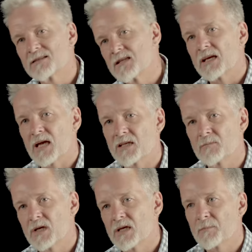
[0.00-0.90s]
into the
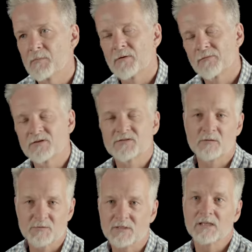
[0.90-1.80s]
academy. I mean, my first degree
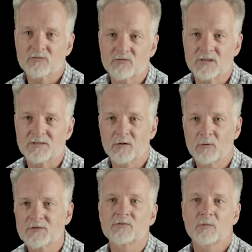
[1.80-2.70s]
was in history, so I
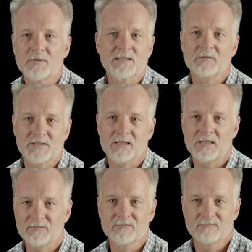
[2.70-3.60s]
always thought of myself as a
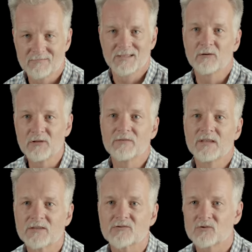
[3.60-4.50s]
kind of, living
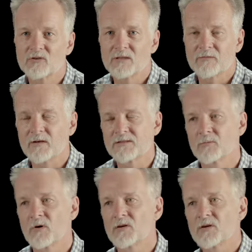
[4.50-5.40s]
historian, as it
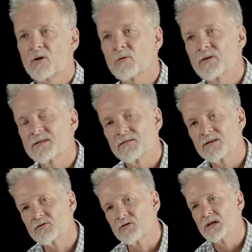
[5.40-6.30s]
were, on the coalface of
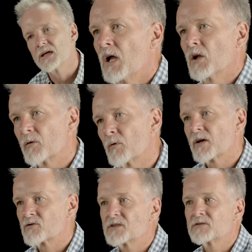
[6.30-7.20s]
history. A lot of what I
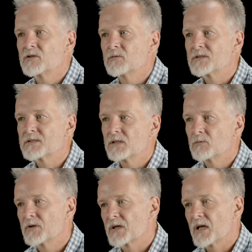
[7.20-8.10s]
try to do is deal with the